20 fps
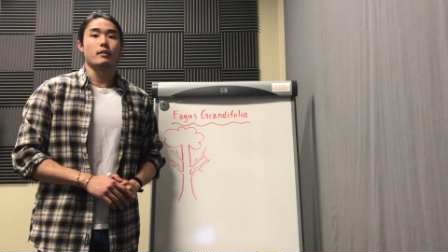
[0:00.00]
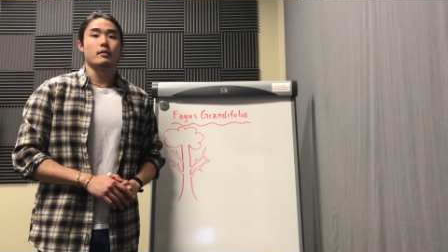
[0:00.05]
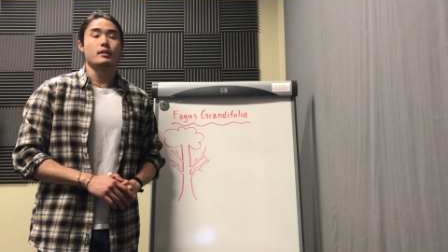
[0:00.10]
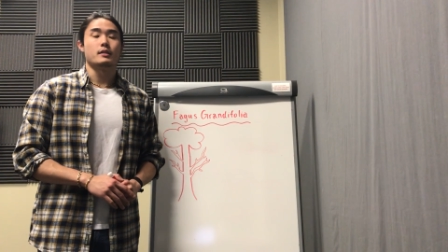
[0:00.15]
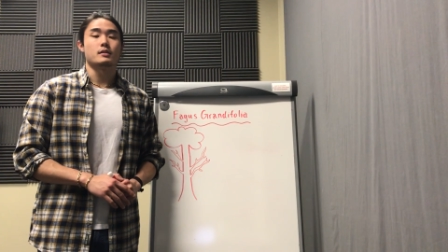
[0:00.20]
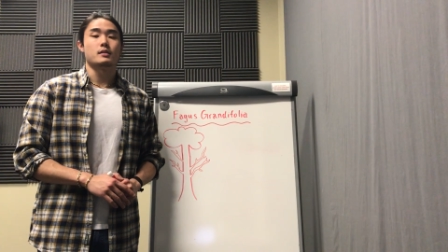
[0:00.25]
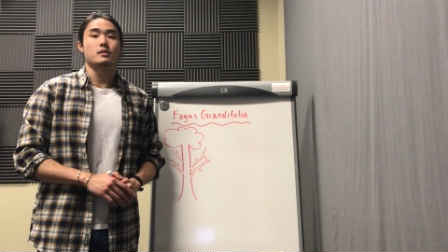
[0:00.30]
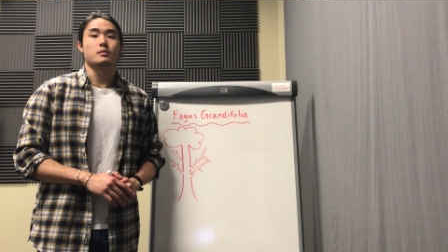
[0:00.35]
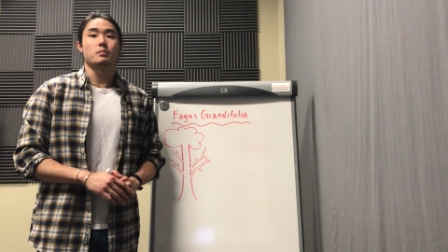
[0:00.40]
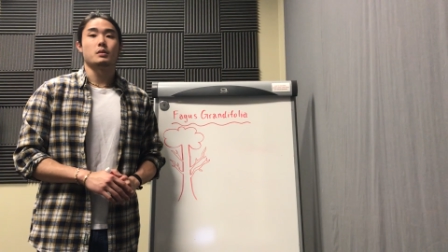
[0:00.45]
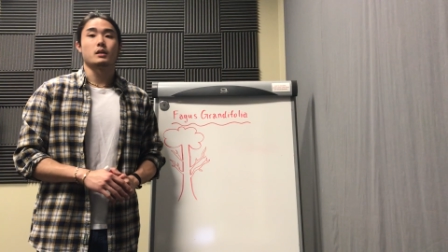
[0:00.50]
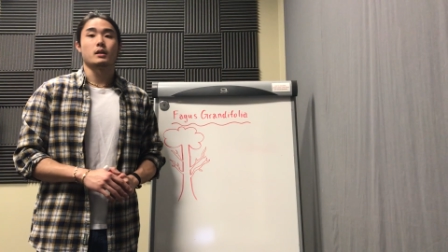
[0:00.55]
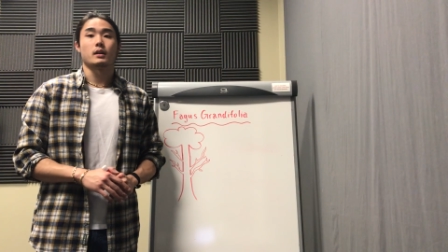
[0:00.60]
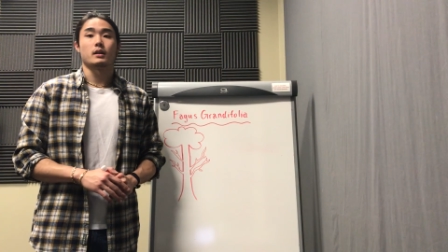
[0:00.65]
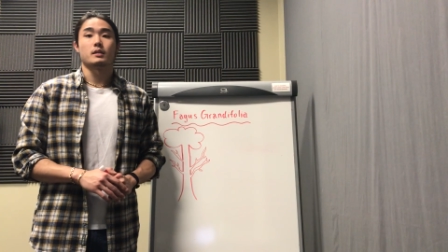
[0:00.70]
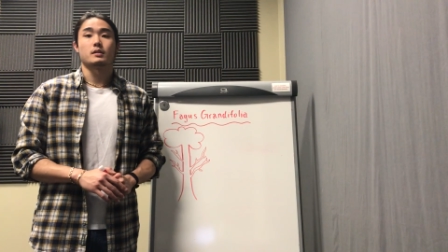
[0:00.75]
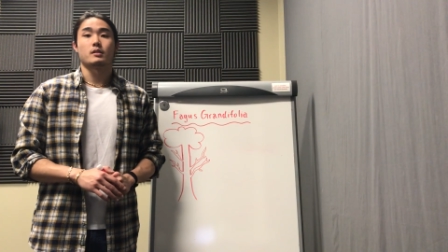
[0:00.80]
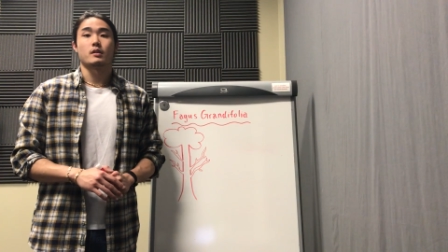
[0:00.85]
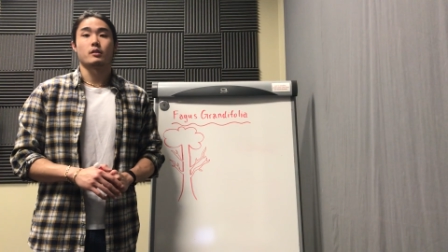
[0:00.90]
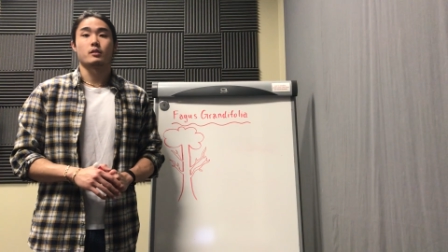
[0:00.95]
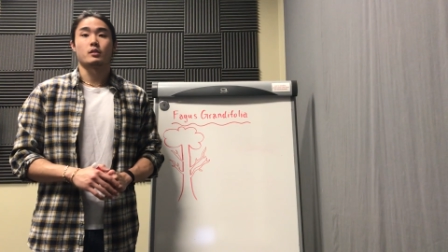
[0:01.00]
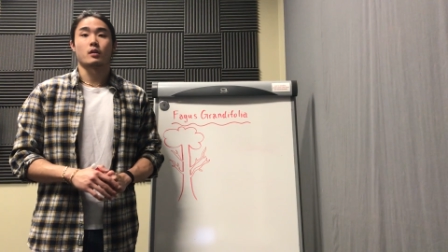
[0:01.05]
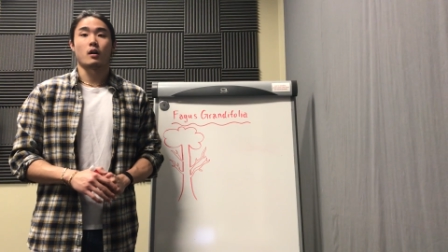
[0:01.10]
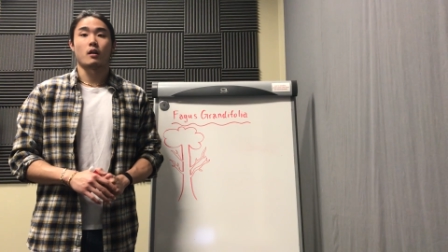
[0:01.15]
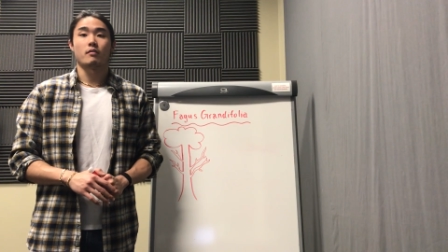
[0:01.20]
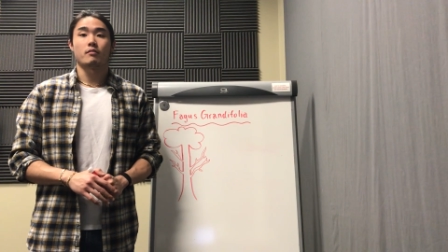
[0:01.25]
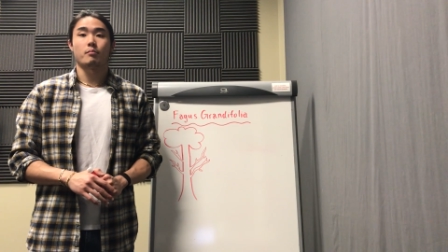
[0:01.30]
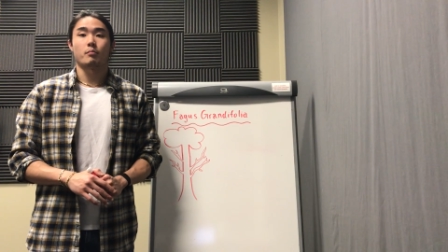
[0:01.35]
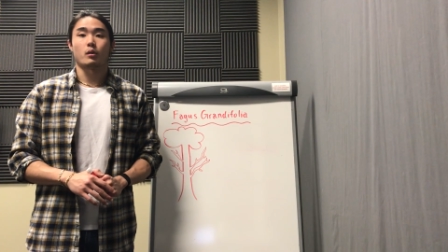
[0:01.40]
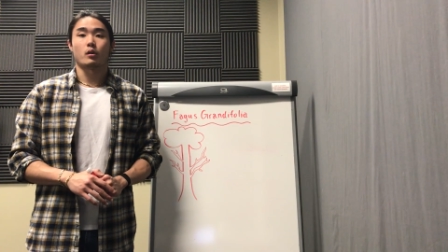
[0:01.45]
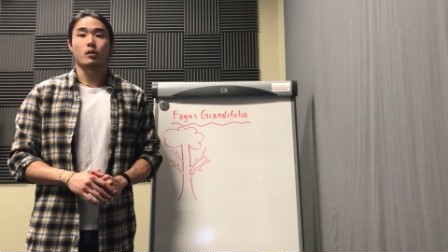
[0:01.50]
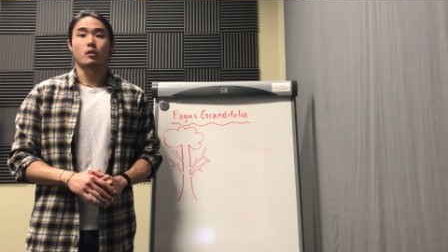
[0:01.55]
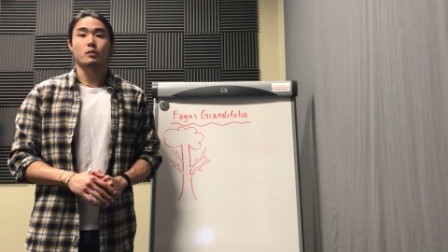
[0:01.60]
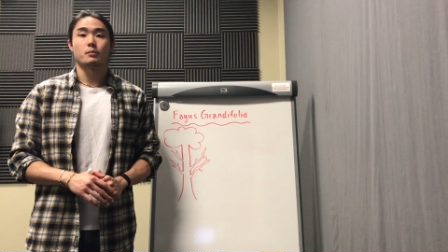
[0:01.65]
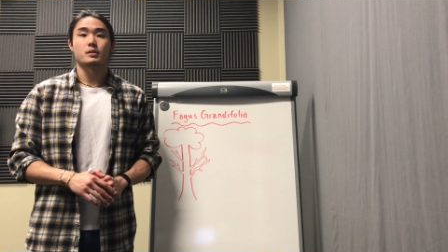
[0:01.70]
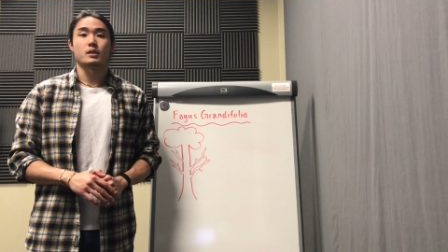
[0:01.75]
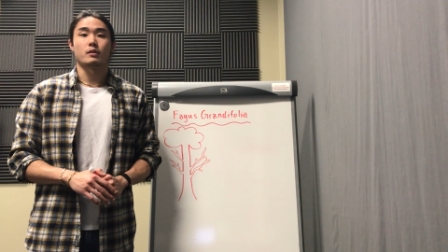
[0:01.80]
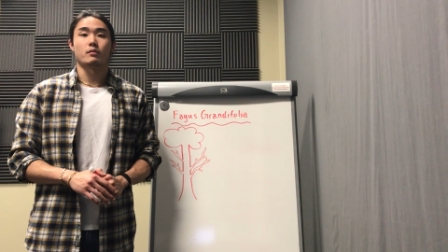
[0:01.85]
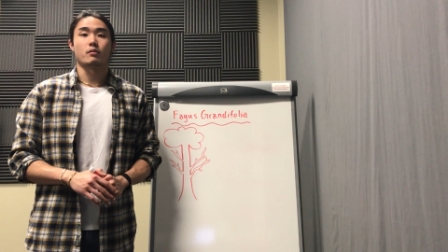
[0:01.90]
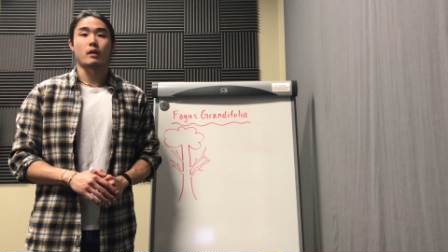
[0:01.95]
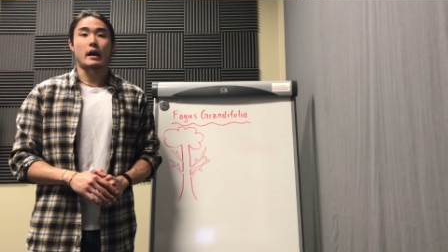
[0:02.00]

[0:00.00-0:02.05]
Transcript: This is because their tough bulbs and